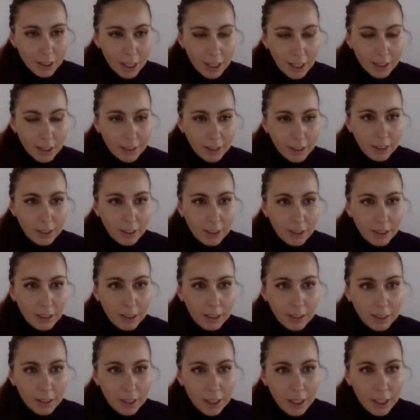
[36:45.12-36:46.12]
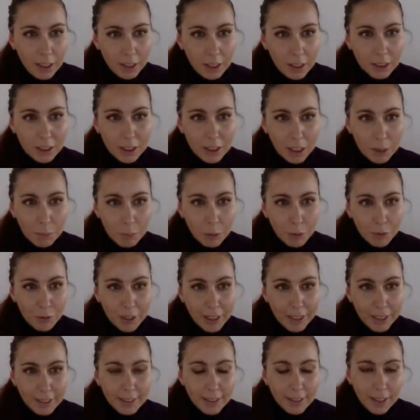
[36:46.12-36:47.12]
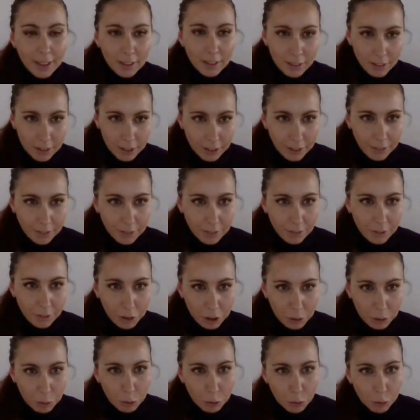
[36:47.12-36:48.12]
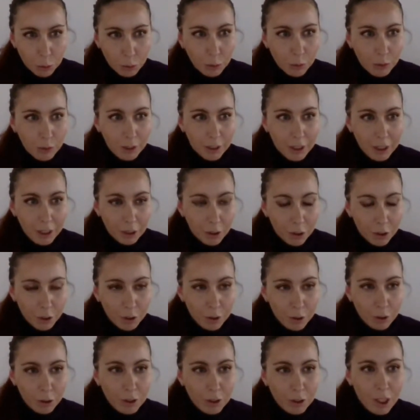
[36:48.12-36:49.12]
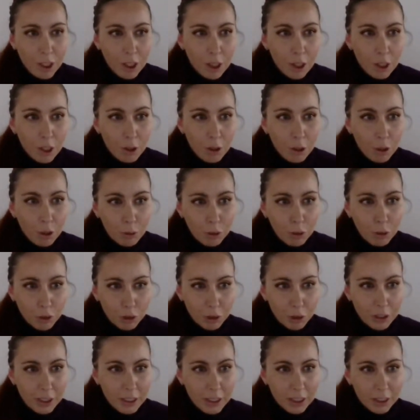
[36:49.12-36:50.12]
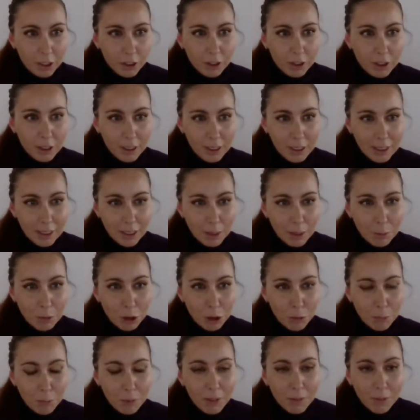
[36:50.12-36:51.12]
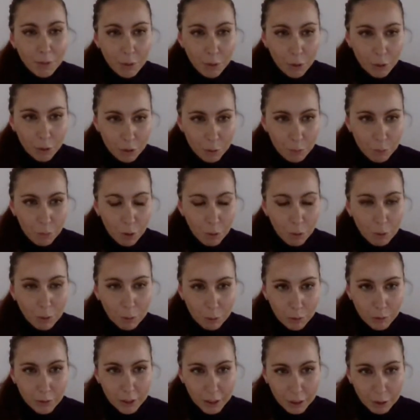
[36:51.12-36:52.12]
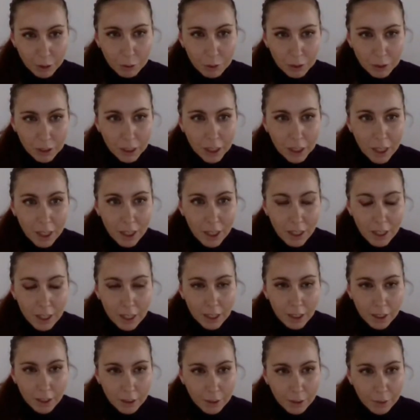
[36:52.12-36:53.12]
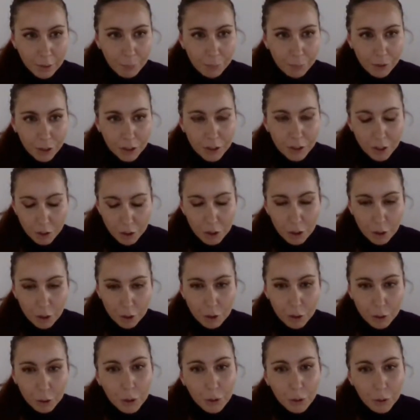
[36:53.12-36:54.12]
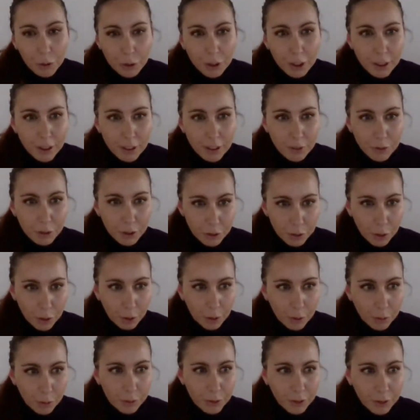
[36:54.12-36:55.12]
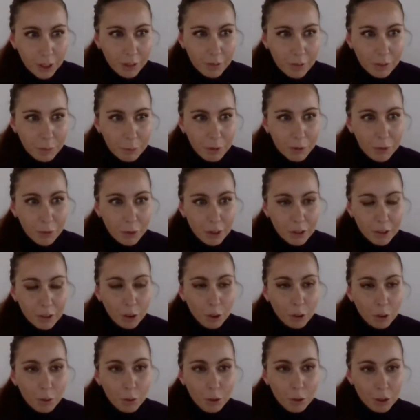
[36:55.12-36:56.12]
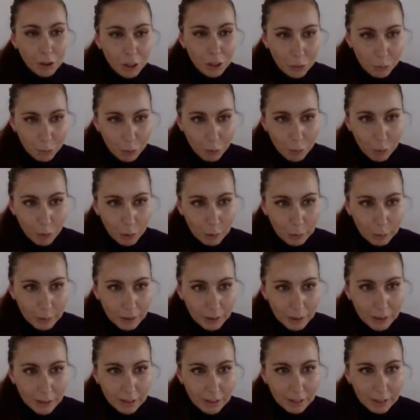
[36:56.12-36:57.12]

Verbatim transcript: The ICC is the archetype of ex ante tribunal, a court whose jurisdiction is established before the problem of security, international security, is resolved, even before a solution is proposed.